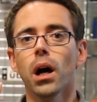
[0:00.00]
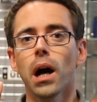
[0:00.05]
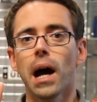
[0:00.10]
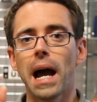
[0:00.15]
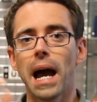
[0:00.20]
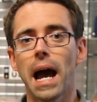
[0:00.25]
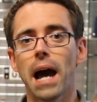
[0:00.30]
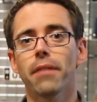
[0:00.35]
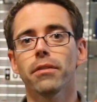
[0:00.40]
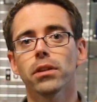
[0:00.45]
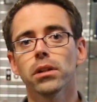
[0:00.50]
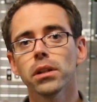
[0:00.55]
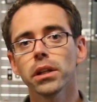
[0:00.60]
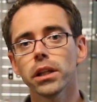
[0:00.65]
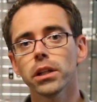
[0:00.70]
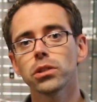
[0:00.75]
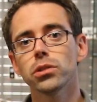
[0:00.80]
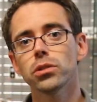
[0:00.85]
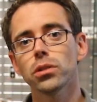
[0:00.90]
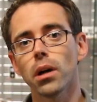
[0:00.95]
I have a
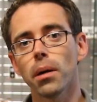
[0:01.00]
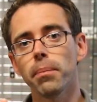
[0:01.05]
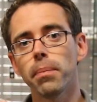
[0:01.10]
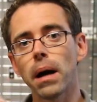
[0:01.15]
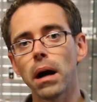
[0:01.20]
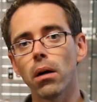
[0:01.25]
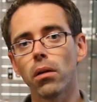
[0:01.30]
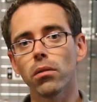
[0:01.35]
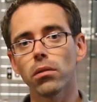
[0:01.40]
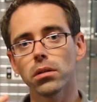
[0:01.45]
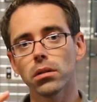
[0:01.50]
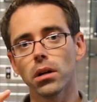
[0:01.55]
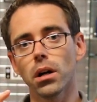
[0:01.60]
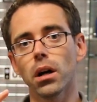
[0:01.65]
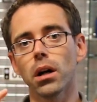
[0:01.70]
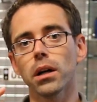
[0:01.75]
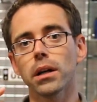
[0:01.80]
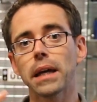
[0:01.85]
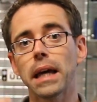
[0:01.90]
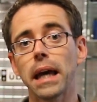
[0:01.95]
link
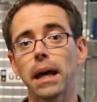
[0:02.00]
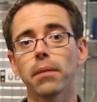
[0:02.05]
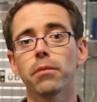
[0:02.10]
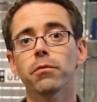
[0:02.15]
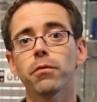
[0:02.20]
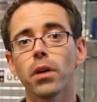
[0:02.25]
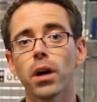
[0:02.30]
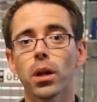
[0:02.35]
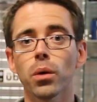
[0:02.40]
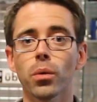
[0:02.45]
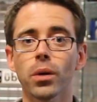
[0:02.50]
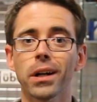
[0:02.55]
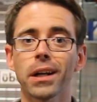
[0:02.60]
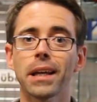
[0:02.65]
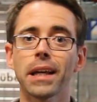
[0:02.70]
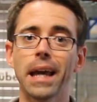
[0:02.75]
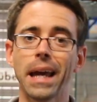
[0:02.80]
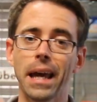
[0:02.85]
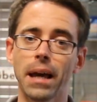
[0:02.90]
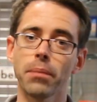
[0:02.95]
about cam follower
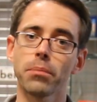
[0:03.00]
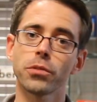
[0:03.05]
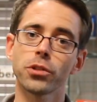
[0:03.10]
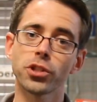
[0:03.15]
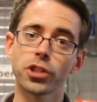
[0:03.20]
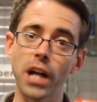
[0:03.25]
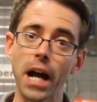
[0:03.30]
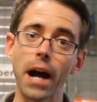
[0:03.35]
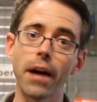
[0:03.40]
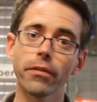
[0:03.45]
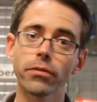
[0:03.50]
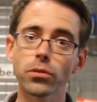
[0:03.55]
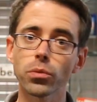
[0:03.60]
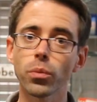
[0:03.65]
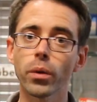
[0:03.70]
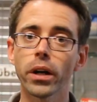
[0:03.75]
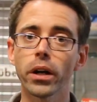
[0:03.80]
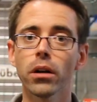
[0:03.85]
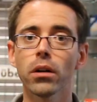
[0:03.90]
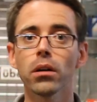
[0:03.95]
and camshaft
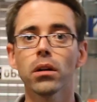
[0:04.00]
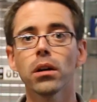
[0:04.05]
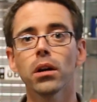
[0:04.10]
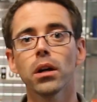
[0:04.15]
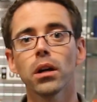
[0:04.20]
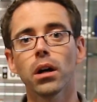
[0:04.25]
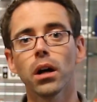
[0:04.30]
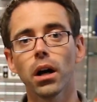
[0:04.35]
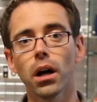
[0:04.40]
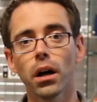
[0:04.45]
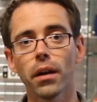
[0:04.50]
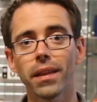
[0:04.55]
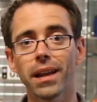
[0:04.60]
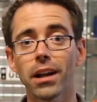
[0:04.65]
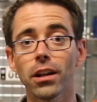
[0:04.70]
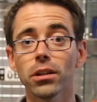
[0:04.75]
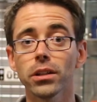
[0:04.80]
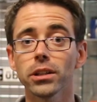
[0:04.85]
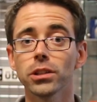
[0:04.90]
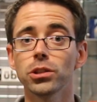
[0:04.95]
wear that
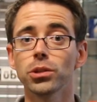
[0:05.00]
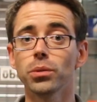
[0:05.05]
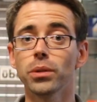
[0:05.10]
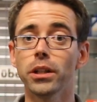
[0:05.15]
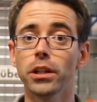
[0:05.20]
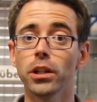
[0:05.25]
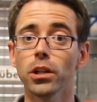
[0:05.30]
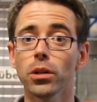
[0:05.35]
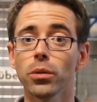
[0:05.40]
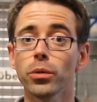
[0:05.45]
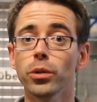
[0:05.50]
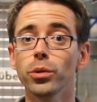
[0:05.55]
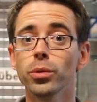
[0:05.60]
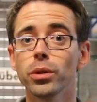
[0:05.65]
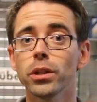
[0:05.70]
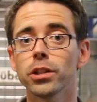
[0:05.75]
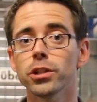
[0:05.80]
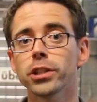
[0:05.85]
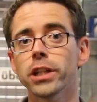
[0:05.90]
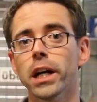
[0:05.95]
I'll link to here where
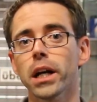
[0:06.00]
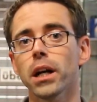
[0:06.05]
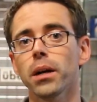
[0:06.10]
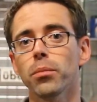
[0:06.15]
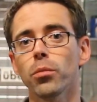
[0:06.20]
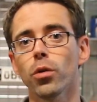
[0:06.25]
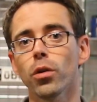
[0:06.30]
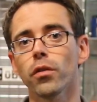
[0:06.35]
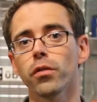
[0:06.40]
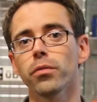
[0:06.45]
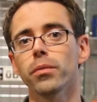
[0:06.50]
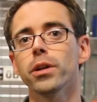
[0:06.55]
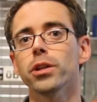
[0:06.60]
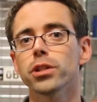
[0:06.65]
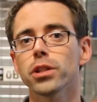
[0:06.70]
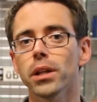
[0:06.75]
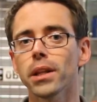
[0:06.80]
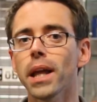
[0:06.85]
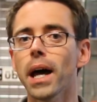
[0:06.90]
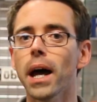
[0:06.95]
you can check out more
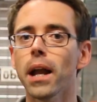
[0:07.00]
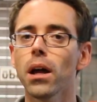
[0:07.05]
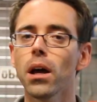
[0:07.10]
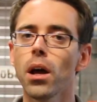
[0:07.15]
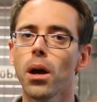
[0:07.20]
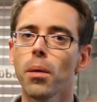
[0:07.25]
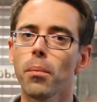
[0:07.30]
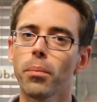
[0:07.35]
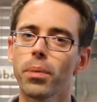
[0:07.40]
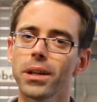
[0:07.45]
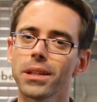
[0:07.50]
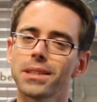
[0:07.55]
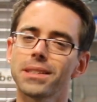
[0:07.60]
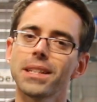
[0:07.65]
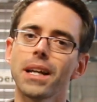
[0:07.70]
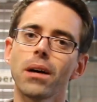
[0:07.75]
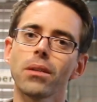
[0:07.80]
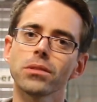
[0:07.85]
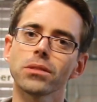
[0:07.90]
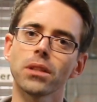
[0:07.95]
information on that. But it
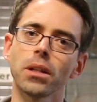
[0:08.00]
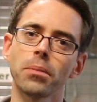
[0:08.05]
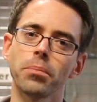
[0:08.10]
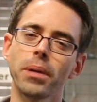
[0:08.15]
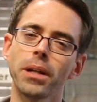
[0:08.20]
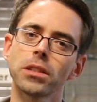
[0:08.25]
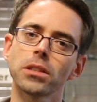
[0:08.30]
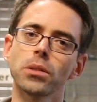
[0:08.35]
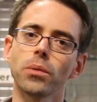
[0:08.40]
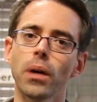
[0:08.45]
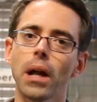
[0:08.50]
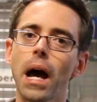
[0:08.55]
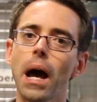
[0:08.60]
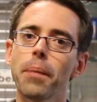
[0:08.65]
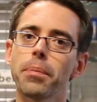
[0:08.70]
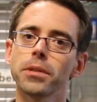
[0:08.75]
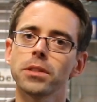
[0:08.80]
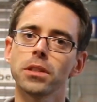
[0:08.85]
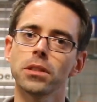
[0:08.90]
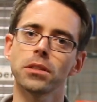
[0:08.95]
sounds like basically what
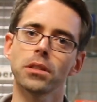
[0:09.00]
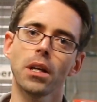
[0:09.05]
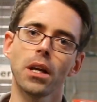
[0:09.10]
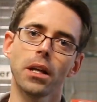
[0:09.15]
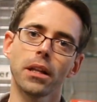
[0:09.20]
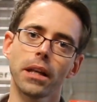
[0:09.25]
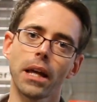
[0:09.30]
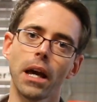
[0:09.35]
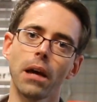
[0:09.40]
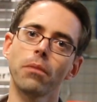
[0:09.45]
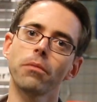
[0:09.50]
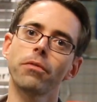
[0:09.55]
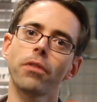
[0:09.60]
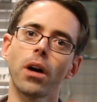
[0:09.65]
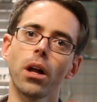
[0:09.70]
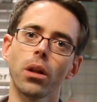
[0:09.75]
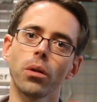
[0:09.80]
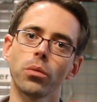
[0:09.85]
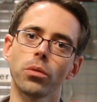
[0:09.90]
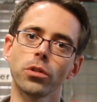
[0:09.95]
happens is cam
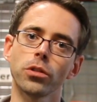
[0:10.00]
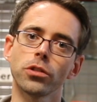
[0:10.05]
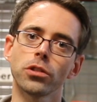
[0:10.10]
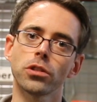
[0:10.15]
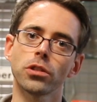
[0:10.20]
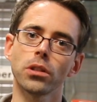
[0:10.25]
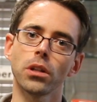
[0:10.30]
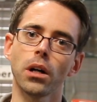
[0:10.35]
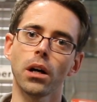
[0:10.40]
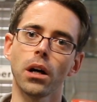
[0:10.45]
followers,